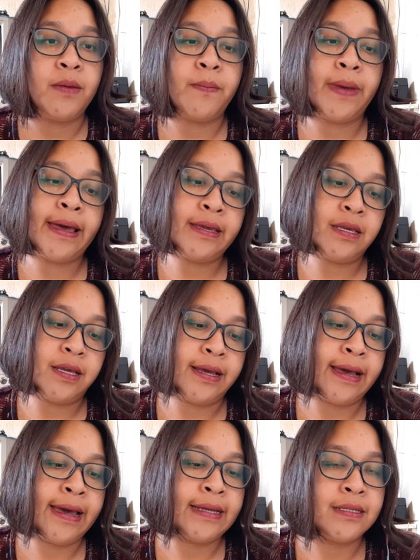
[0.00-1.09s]
by
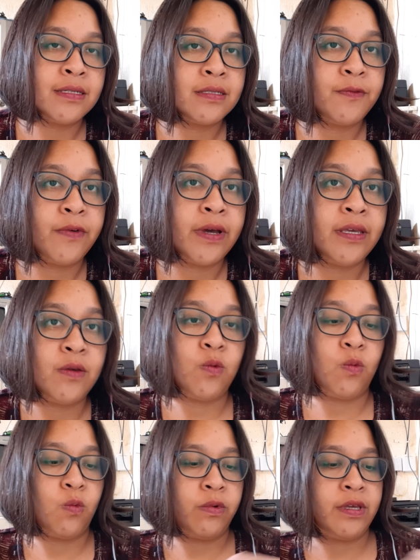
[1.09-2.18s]
identifying
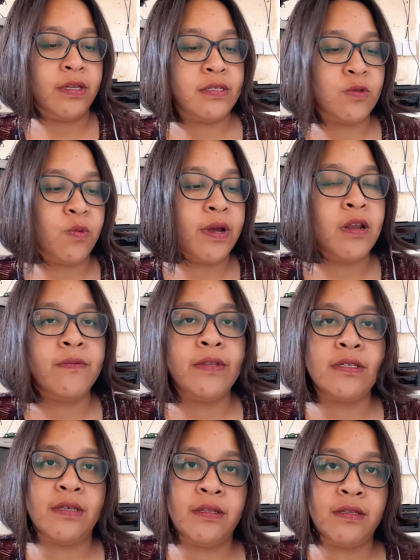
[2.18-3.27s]
which one of the
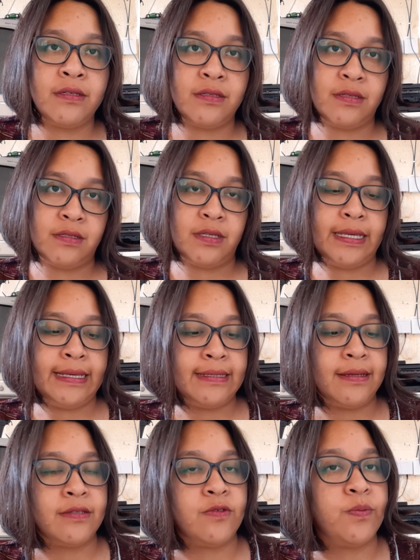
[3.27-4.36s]
sentences is
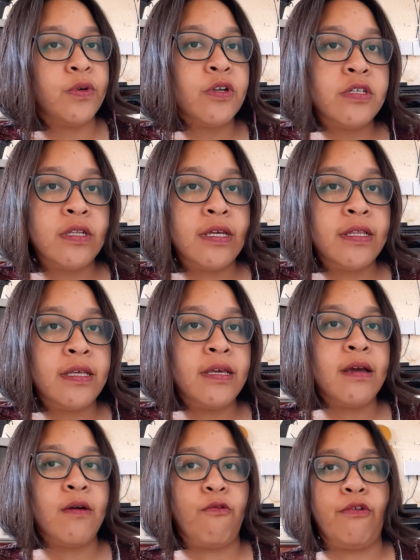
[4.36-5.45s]
a supporting
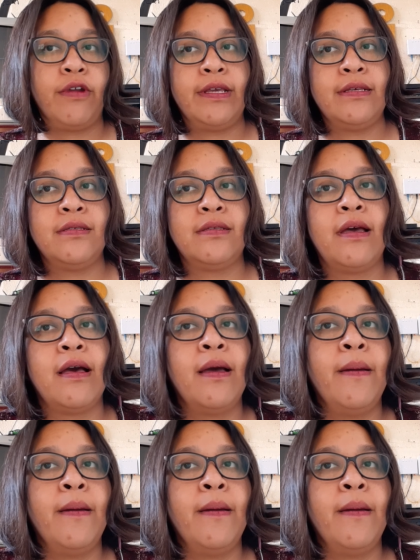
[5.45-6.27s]
idea, or is a